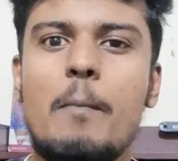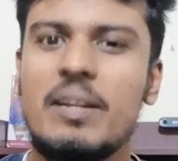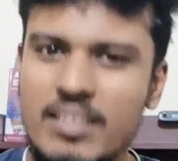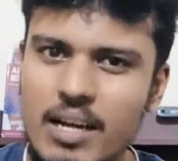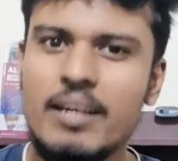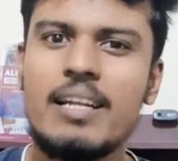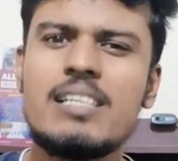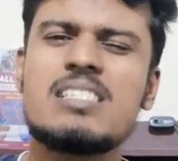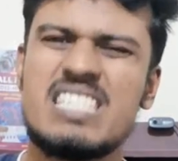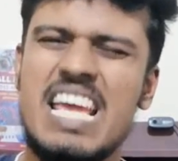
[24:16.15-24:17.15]
But the
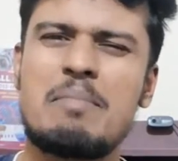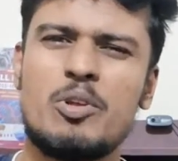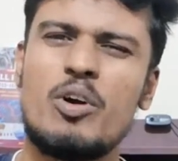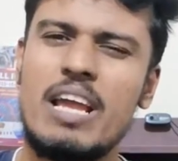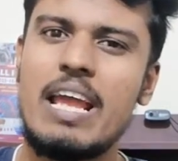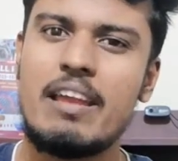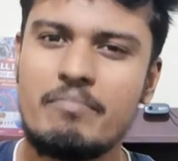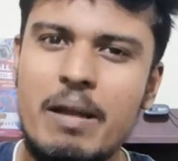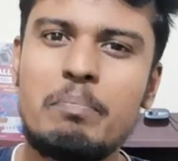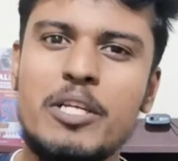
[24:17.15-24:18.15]
content is the same.
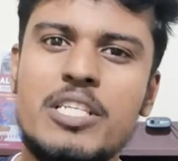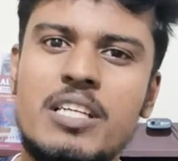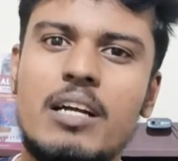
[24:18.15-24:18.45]
MEDPG's